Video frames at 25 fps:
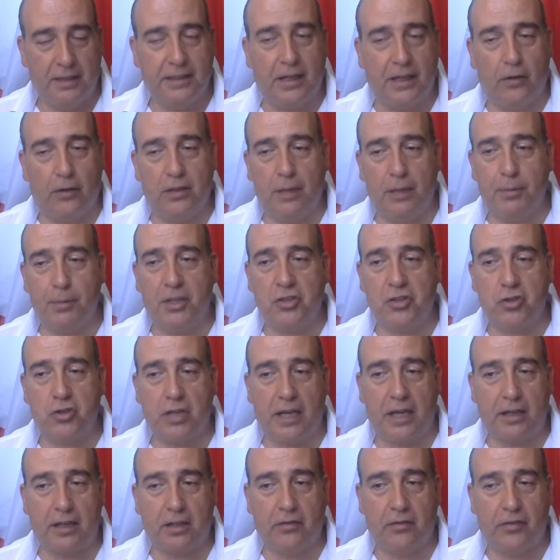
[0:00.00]
Now, let me
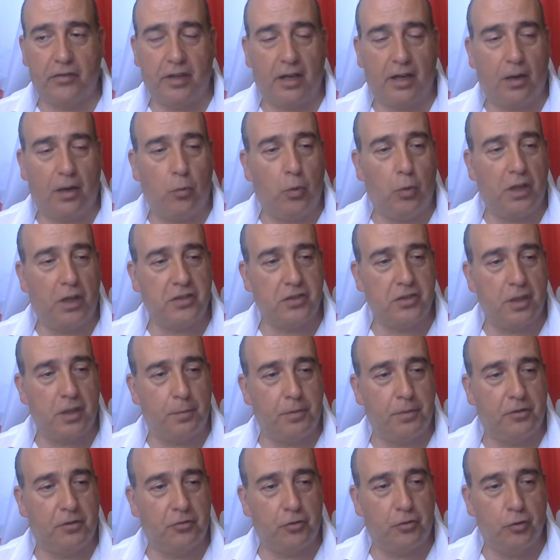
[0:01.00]
check the
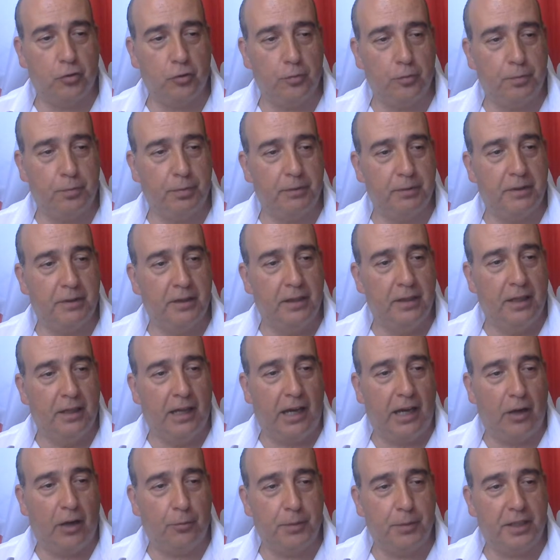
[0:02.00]
WhatsApp group,
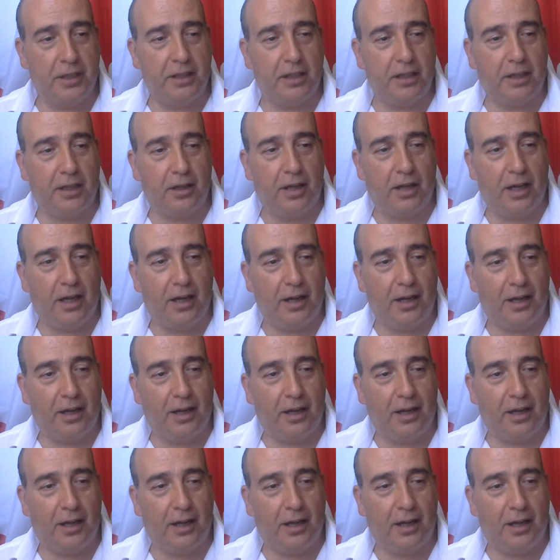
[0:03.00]
how many